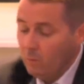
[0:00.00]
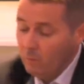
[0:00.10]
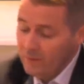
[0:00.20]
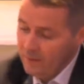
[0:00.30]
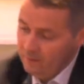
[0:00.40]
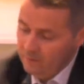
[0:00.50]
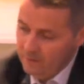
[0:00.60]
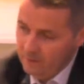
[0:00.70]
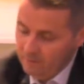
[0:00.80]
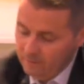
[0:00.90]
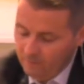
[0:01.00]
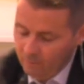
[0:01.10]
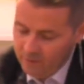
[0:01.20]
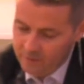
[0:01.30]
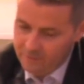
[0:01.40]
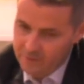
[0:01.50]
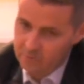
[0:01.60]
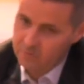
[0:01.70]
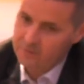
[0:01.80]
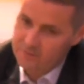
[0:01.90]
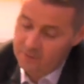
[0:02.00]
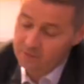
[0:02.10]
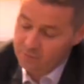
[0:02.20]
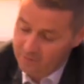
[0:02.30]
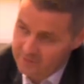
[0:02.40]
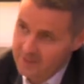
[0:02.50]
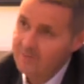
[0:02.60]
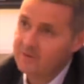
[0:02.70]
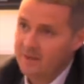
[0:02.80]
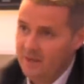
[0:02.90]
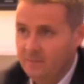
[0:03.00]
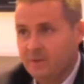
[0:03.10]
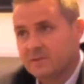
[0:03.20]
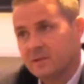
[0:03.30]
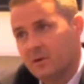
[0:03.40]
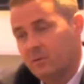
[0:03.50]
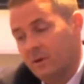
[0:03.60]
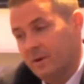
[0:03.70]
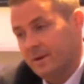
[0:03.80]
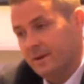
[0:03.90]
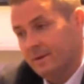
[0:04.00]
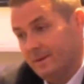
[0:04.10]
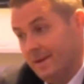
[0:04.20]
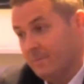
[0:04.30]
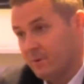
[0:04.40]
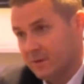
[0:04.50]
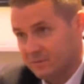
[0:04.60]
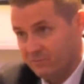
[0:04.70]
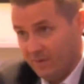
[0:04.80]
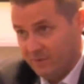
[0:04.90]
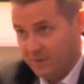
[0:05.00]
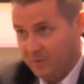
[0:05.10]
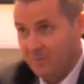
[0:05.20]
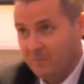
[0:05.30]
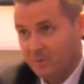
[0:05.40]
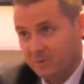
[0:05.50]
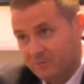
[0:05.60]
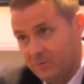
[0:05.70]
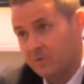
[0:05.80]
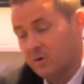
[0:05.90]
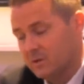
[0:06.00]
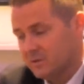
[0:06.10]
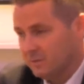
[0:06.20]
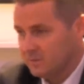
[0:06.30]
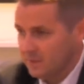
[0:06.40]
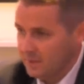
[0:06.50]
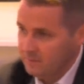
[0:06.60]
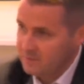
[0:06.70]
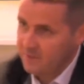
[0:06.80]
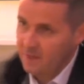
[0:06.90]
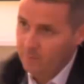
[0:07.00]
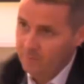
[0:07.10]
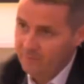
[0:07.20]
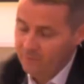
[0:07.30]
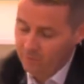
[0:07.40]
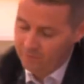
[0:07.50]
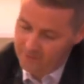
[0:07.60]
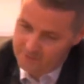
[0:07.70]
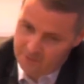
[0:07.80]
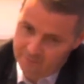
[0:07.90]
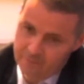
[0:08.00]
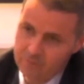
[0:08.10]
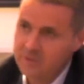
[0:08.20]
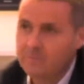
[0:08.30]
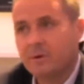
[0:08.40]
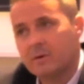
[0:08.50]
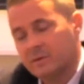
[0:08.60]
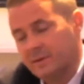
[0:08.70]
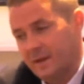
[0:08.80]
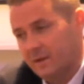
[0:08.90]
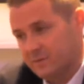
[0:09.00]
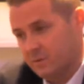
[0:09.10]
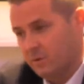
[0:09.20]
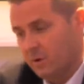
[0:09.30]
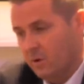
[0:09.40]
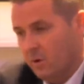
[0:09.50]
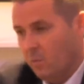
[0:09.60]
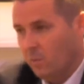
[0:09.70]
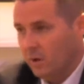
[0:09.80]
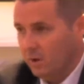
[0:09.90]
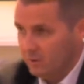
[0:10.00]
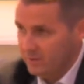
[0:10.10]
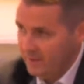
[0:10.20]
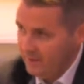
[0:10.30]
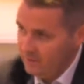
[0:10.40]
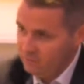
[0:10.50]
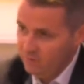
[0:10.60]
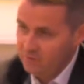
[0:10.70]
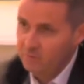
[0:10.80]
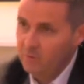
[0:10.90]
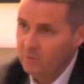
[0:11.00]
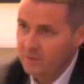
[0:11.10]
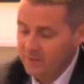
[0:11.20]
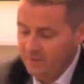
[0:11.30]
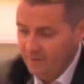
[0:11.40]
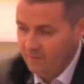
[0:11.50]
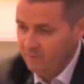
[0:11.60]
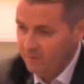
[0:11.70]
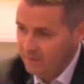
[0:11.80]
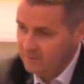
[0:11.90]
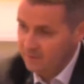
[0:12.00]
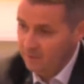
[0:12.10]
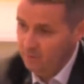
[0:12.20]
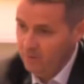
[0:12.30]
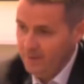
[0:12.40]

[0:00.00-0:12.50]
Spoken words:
Well, yeah, one of the things we want to do is under 23s have an academy, so it brings revenue, putting them through college. There was a link with Stanwell before, that's unfortunately broken down, so we are looking at that structure and we want to get that right. So